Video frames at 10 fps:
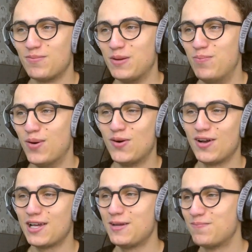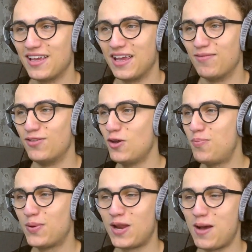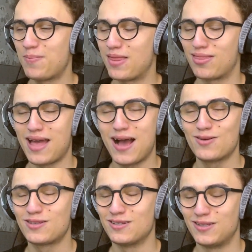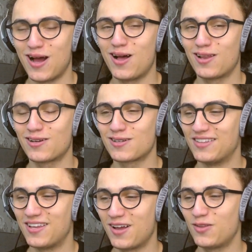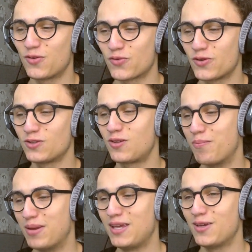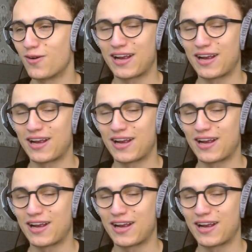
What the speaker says: But boy, if you put up $1,000, tell the world to beat your